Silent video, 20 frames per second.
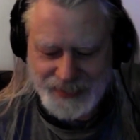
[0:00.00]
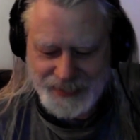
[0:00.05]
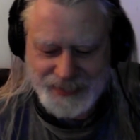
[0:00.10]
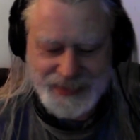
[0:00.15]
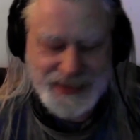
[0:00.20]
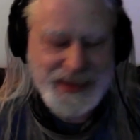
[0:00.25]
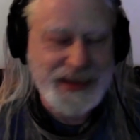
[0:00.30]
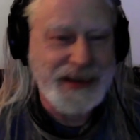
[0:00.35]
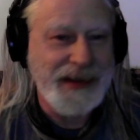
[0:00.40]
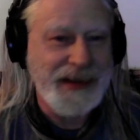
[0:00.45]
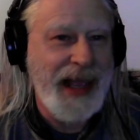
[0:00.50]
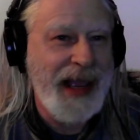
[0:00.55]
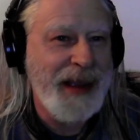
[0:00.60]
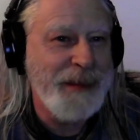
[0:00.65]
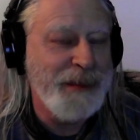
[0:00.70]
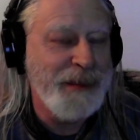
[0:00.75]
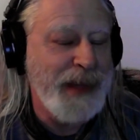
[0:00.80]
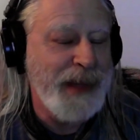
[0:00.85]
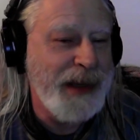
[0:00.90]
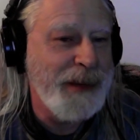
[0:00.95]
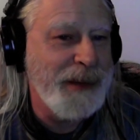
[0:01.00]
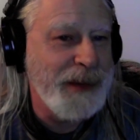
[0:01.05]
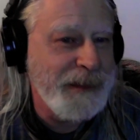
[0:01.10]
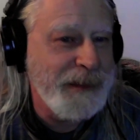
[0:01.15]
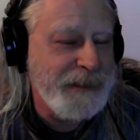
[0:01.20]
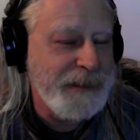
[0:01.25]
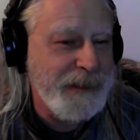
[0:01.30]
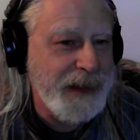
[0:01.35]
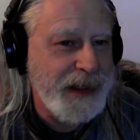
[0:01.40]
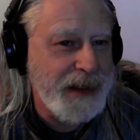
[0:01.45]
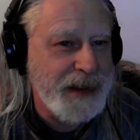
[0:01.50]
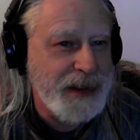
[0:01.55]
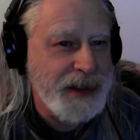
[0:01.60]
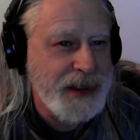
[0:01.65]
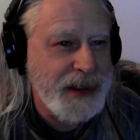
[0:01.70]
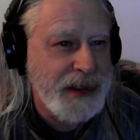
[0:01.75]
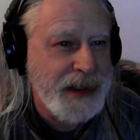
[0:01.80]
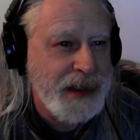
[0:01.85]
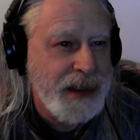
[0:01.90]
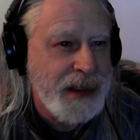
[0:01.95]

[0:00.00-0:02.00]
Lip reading: Slap me with a fish.